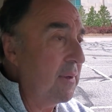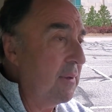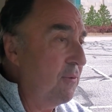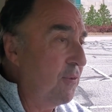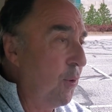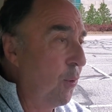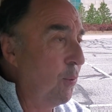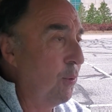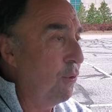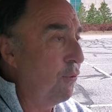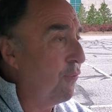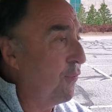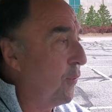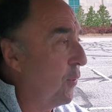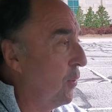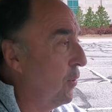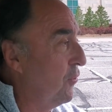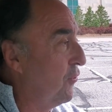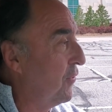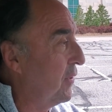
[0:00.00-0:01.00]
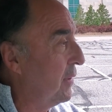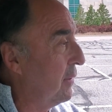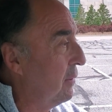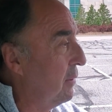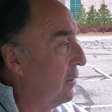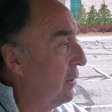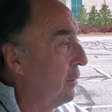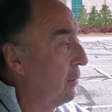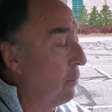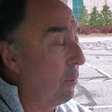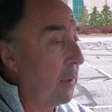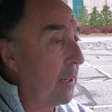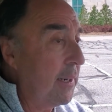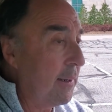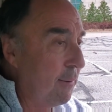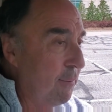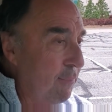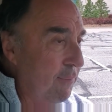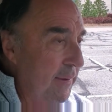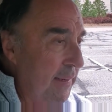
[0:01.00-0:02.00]
uh, donors first and uh,
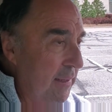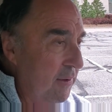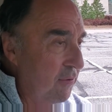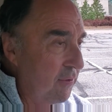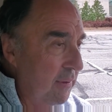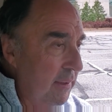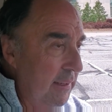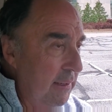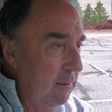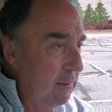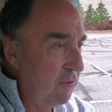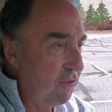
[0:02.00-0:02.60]
regular fans later.